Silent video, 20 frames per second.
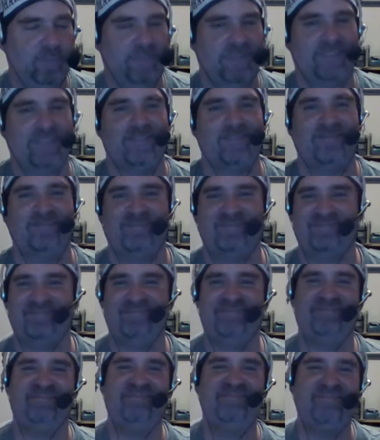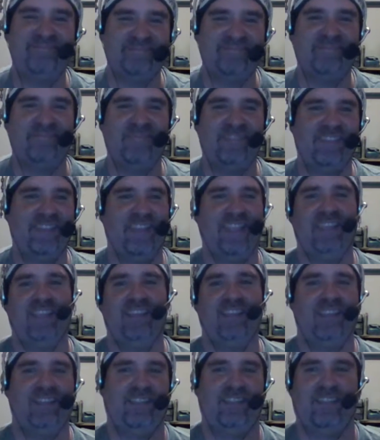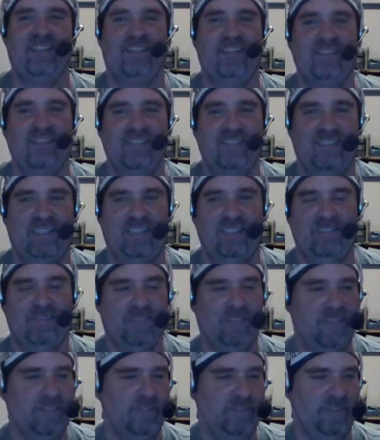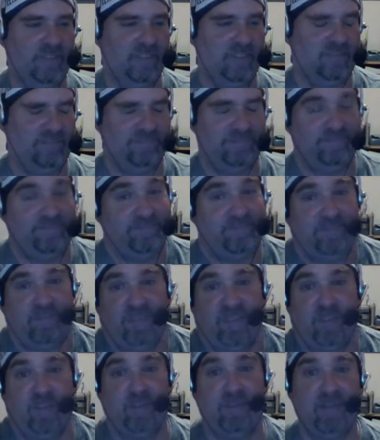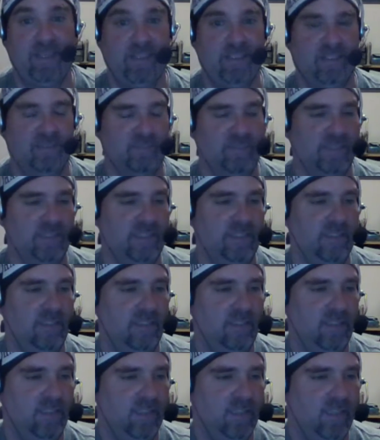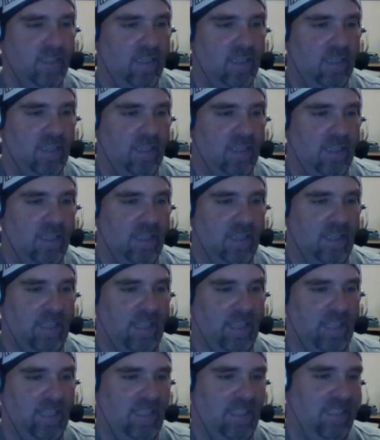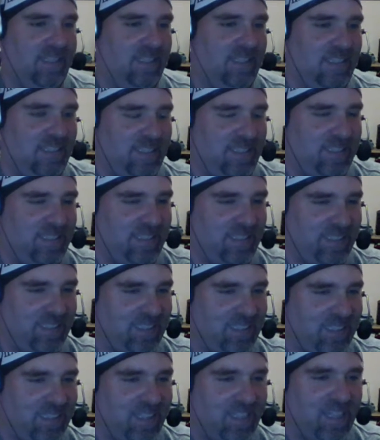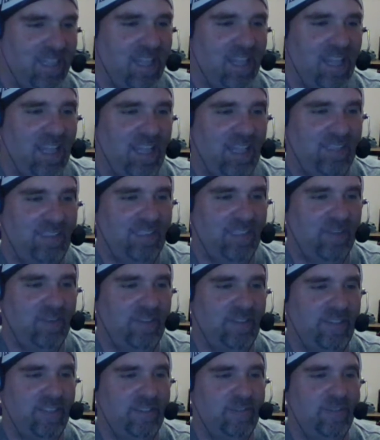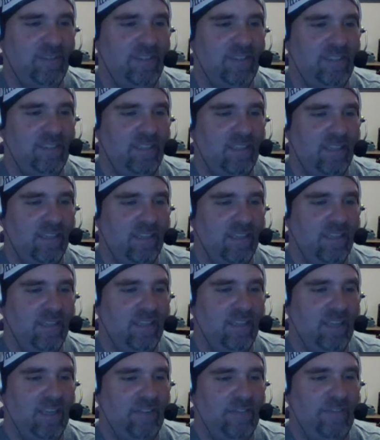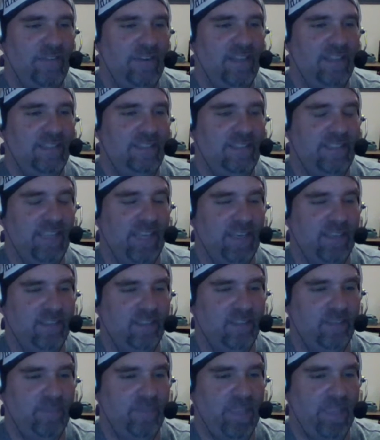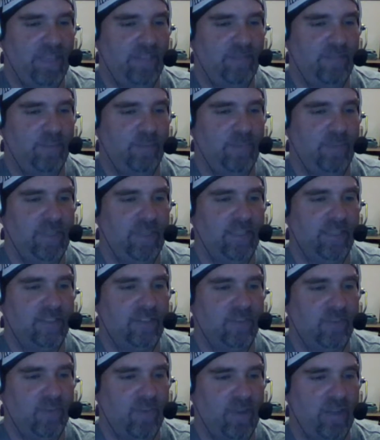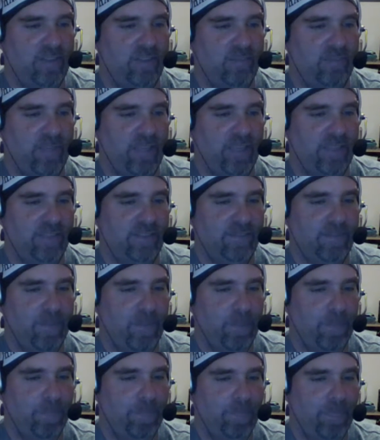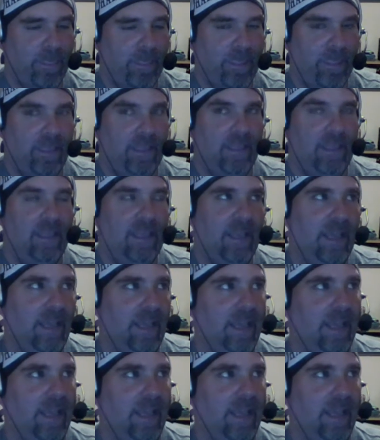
I'd be happy. Uh, so, Shorty Gable versus Curtis Axel. Uh, this is a thing now, but hey, as long as he's fine with it, who am I to complain?